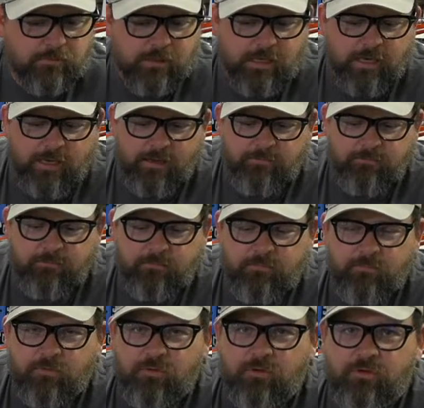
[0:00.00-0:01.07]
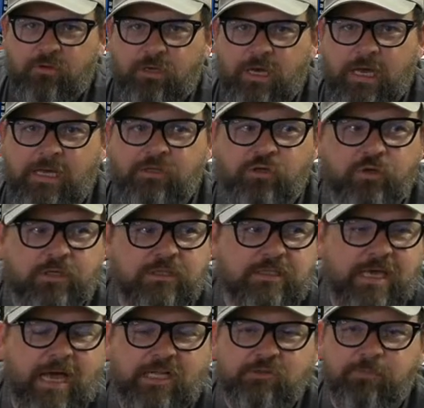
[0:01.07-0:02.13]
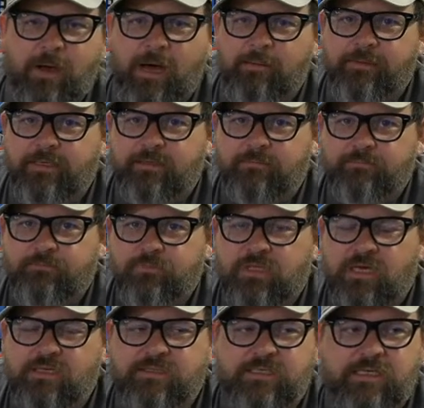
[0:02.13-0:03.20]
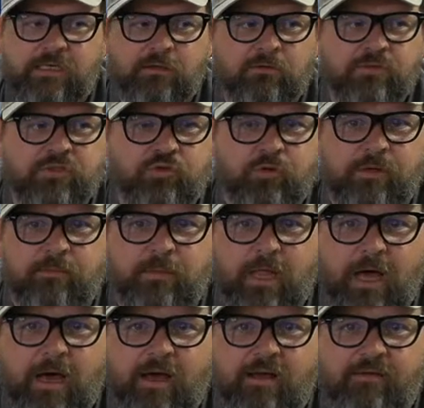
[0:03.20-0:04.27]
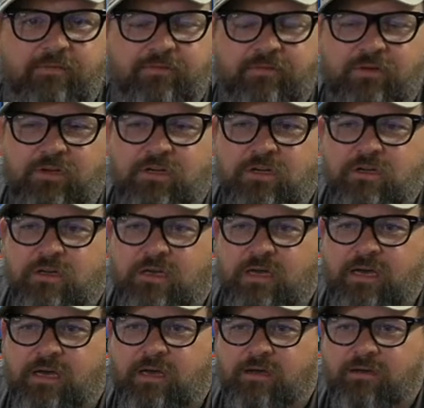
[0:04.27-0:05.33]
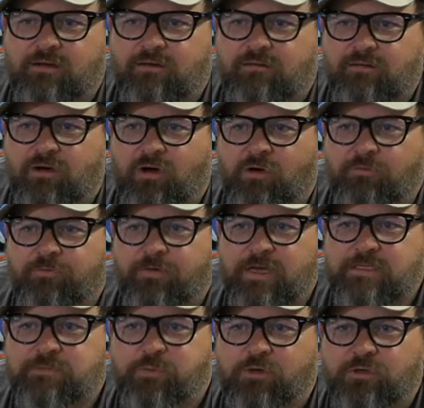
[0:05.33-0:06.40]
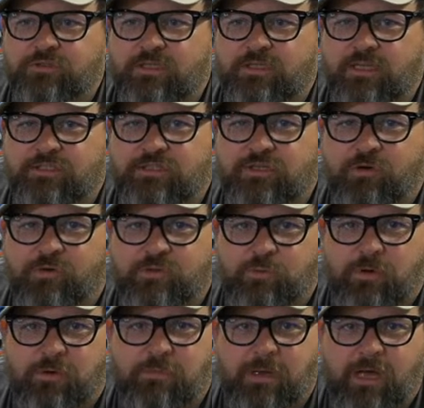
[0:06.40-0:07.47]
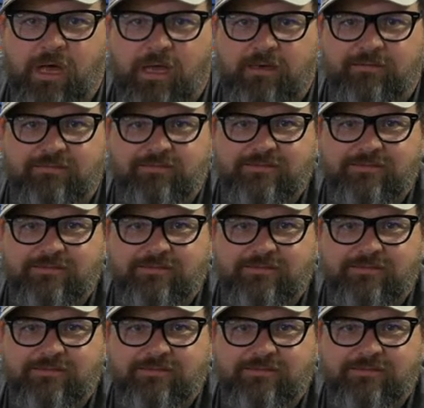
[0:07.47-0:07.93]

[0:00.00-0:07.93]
And you can catch Bobby because he'll stream live on Facebook to let you know he's running behind.